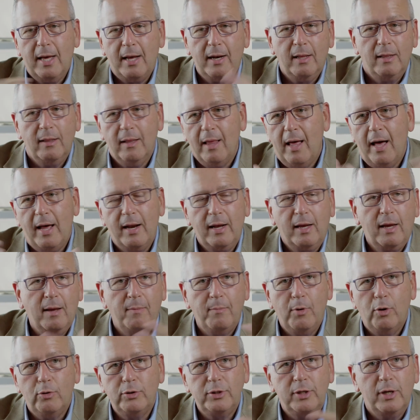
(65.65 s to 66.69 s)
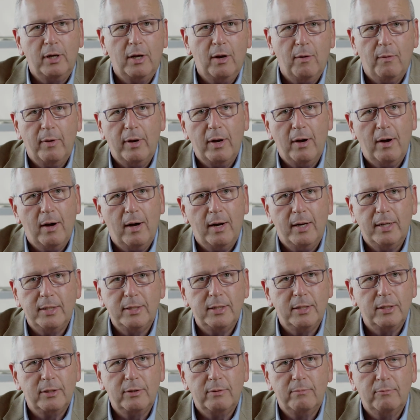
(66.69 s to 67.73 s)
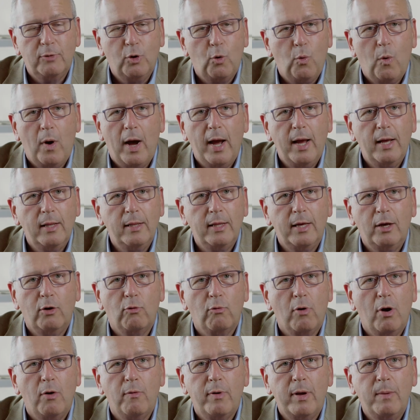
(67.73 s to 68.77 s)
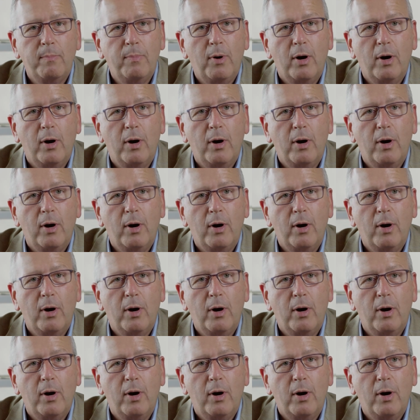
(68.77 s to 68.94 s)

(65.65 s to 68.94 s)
not a lot of commotion going on. It's just quietly growing